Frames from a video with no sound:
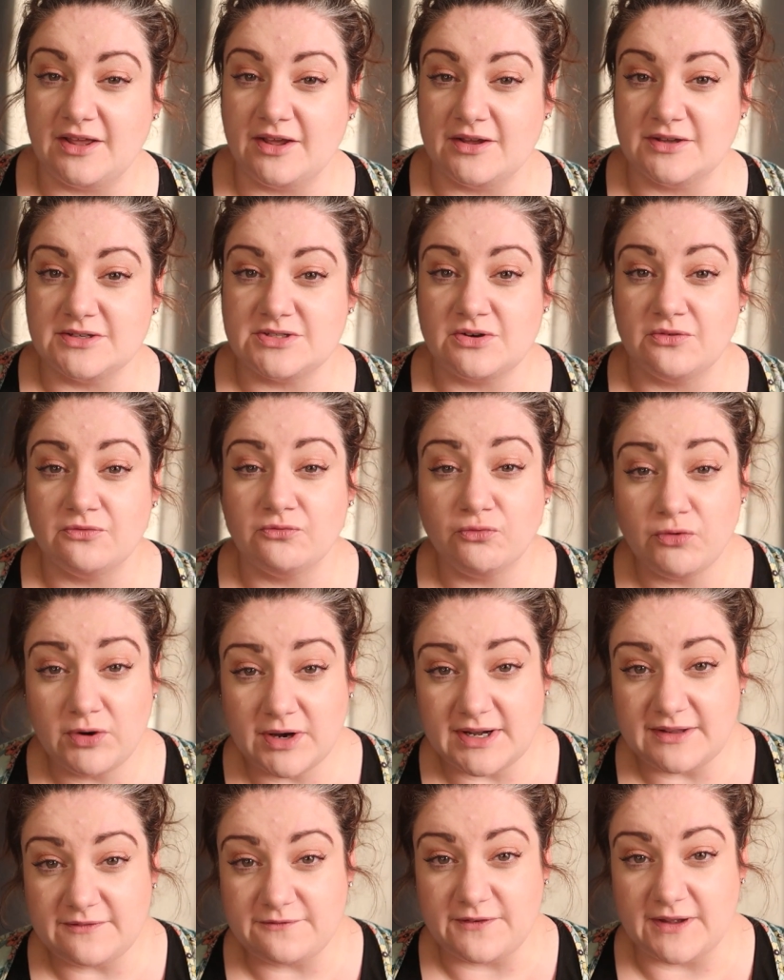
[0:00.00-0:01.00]
good,
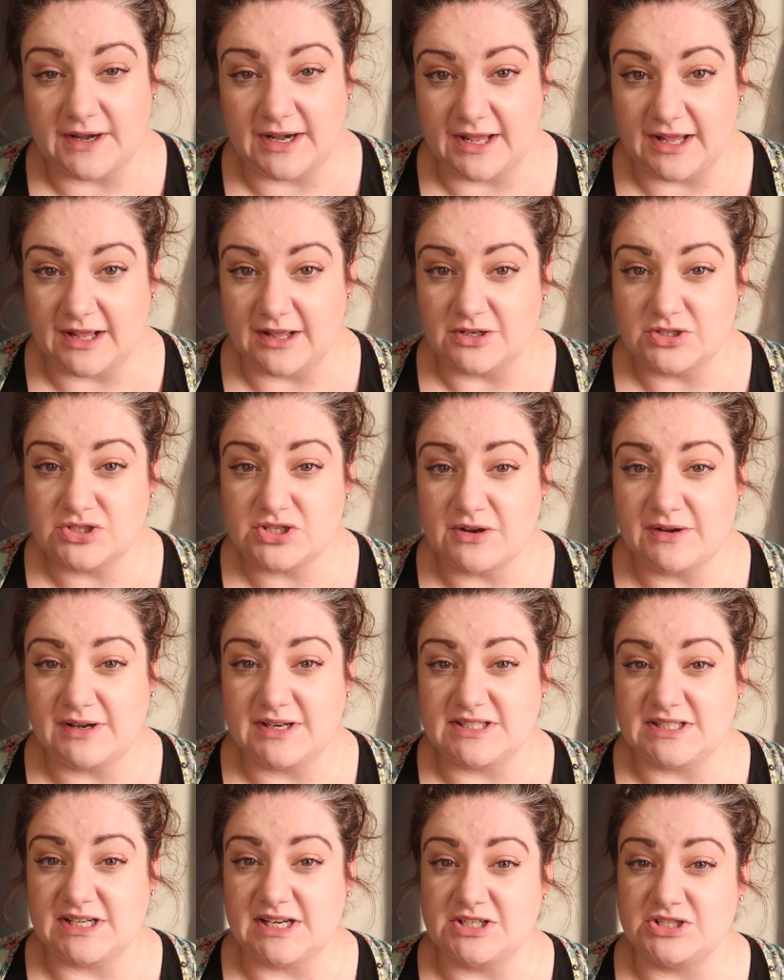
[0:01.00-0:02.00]
really filling,
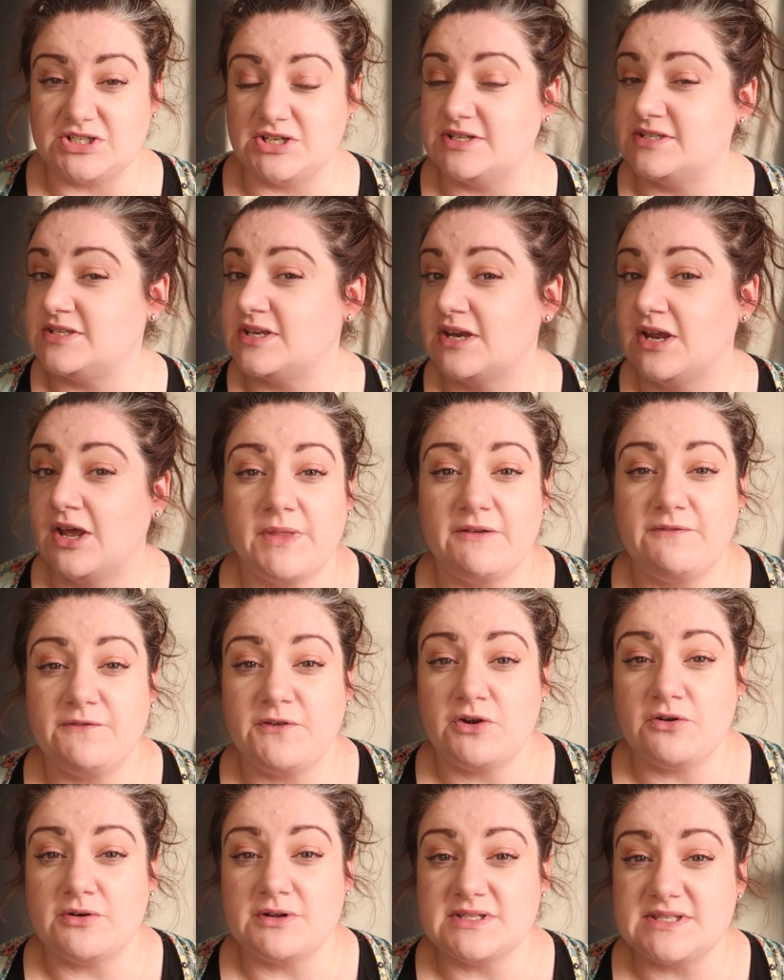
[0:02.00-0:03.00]
totally delicious.
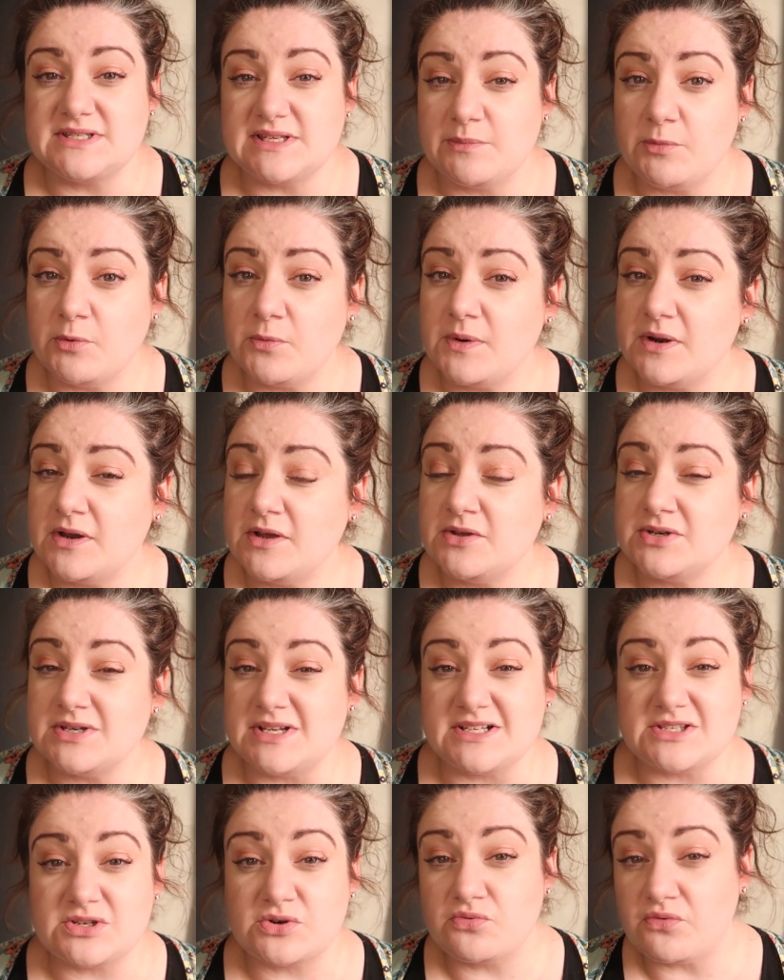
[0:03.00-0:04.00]
If you're on Slimmer World,
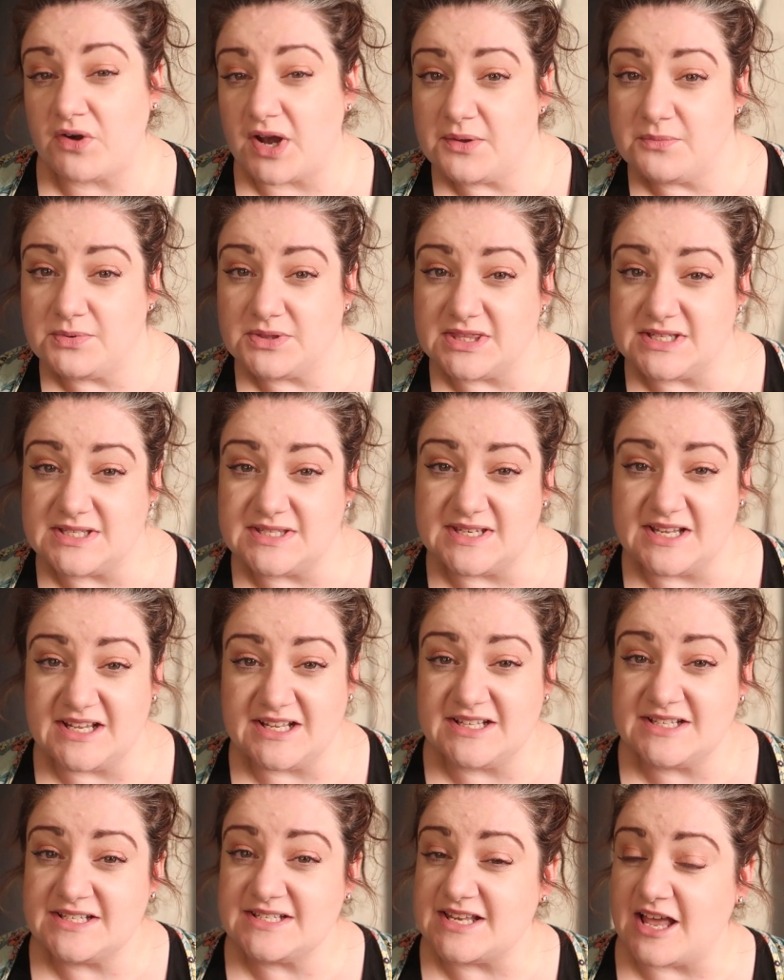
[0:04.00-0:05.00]
it's great with the
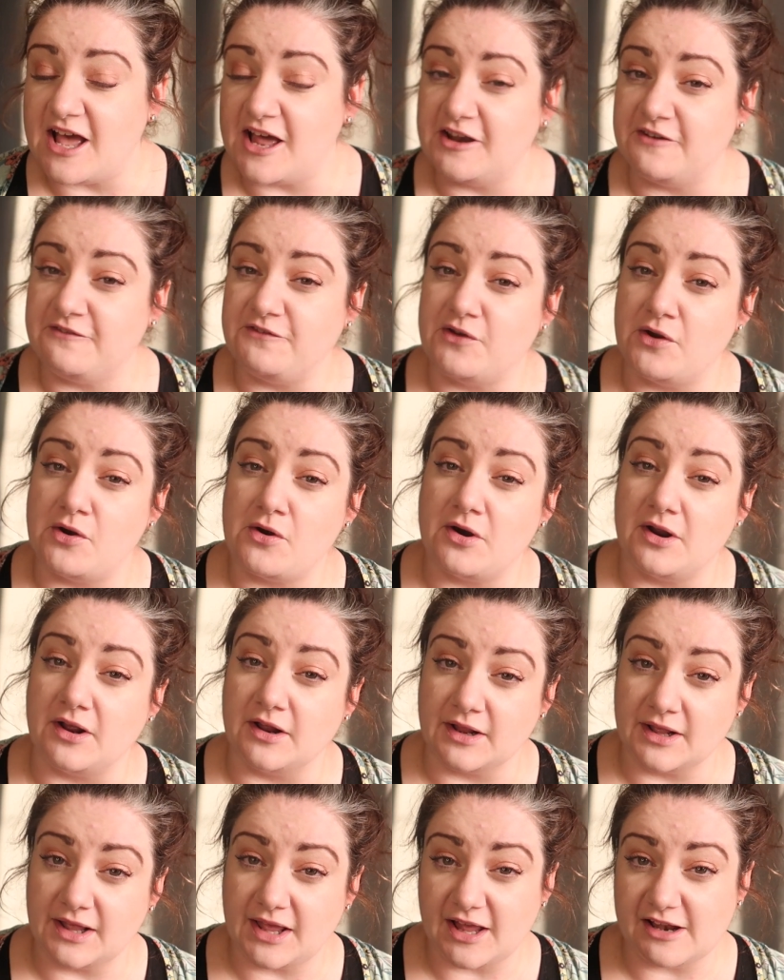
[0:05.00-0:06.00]
sins, and if you're
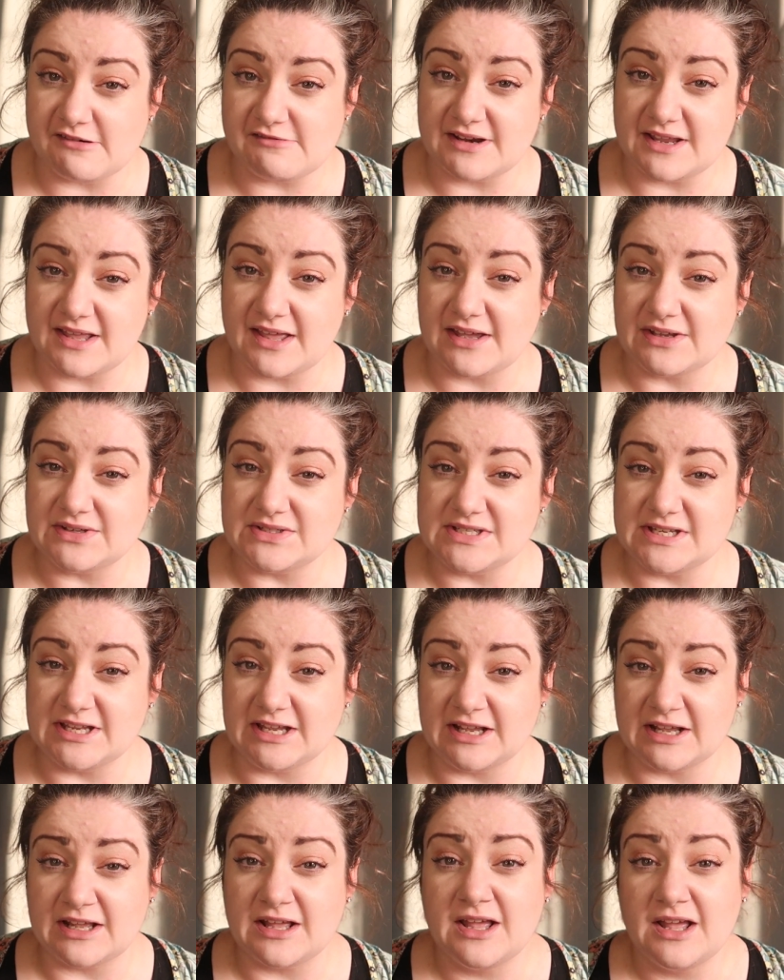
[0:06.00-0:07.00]
on calorie
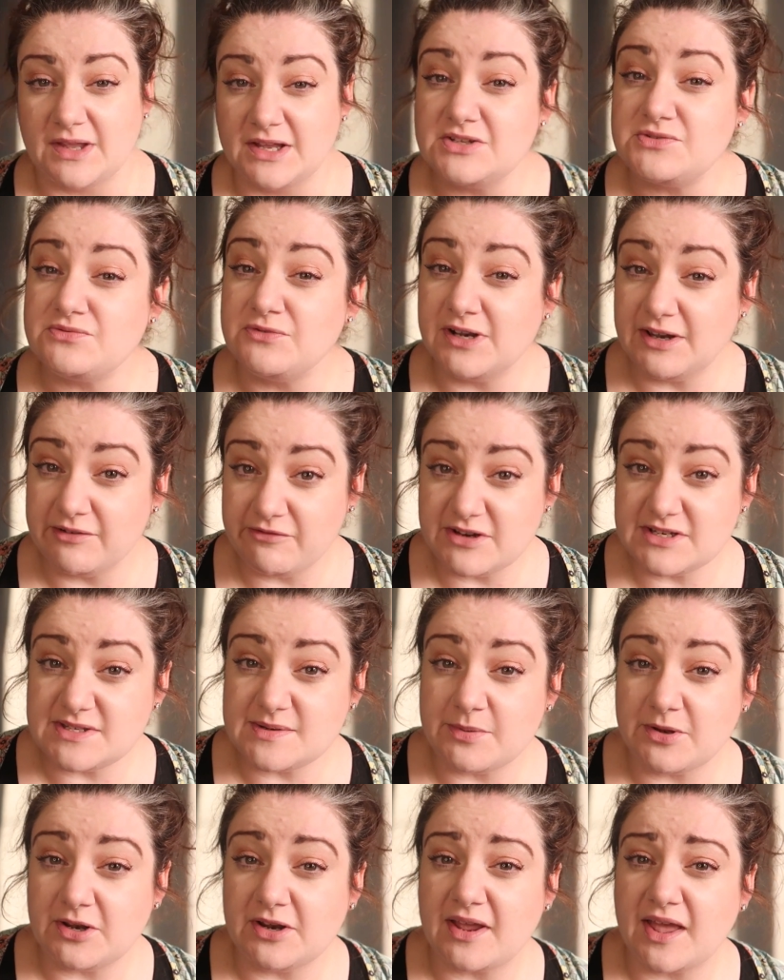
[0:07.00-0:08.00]
counting, it's really
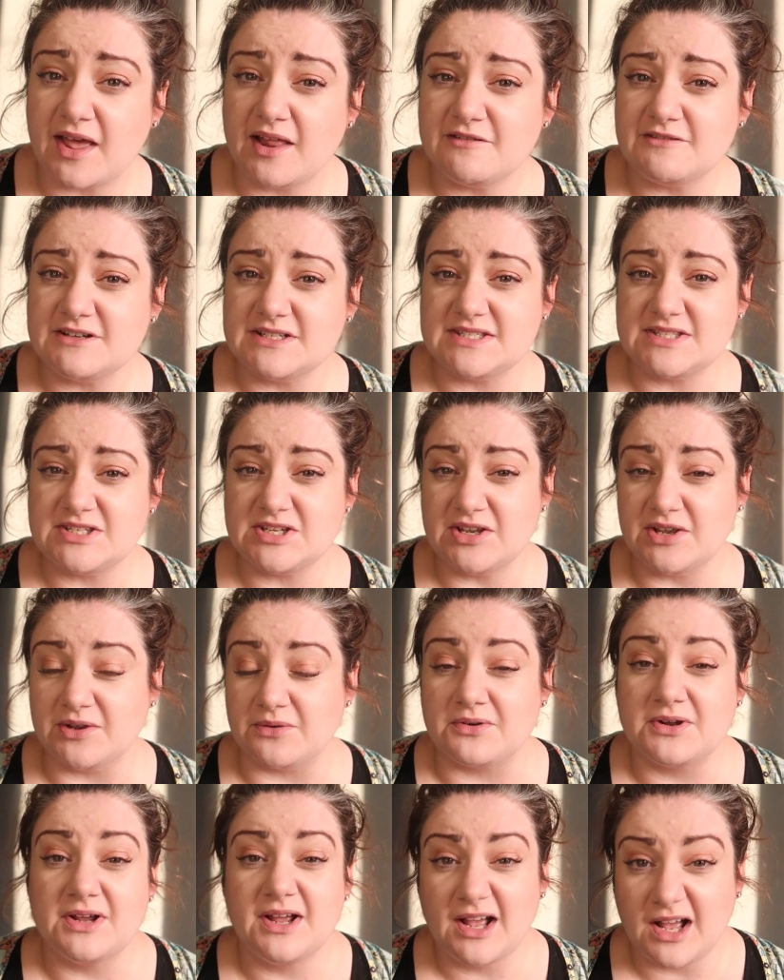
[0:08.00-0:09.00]
reasonable on calories
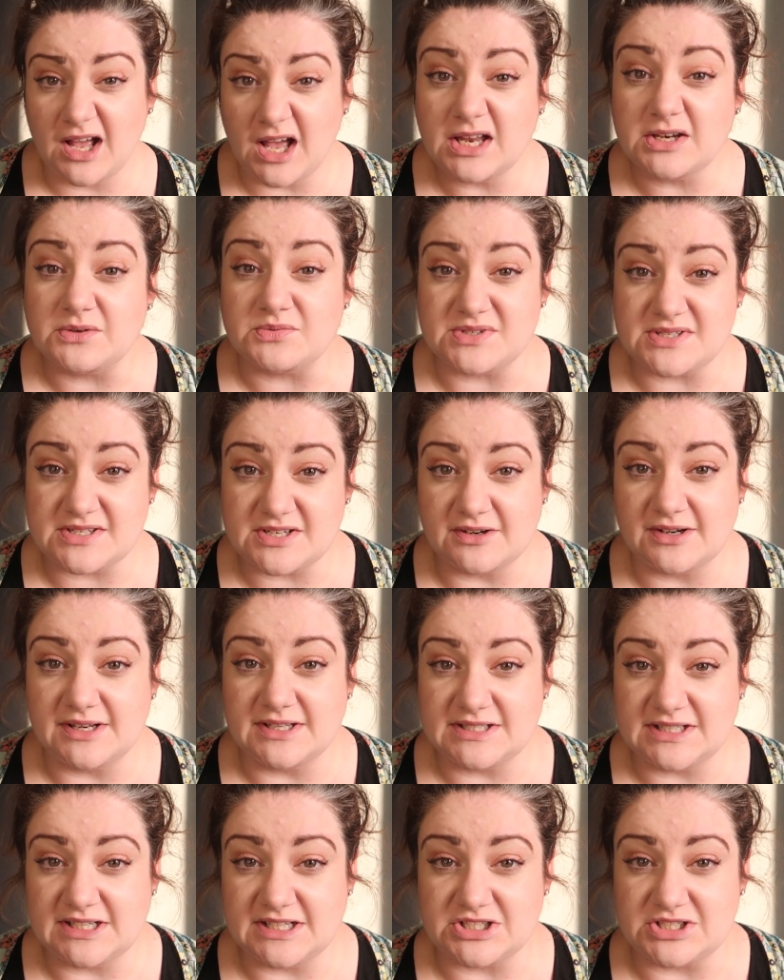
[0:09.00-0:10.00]
too, and was
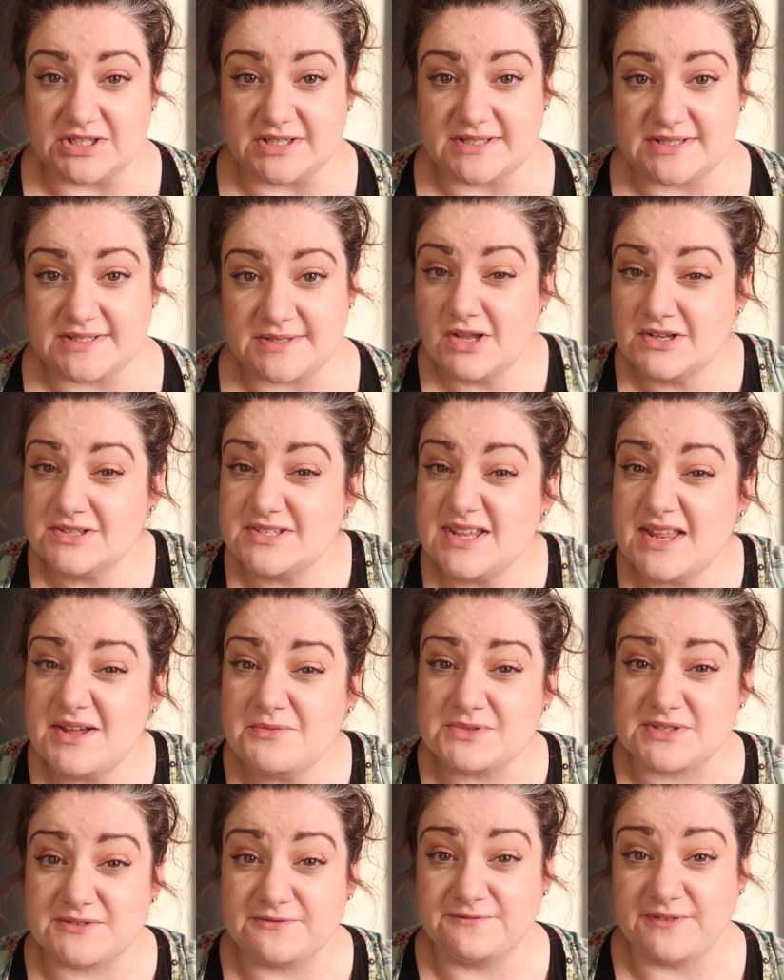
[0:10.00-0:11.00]
totally delicious. So
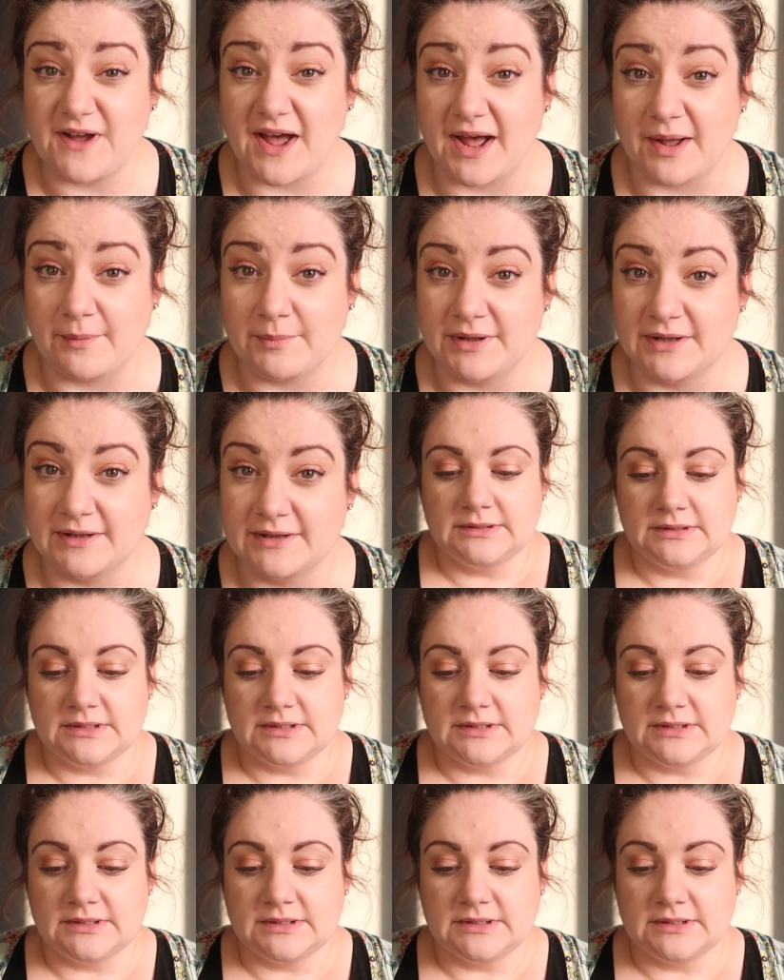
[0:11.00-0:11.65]
that was fab.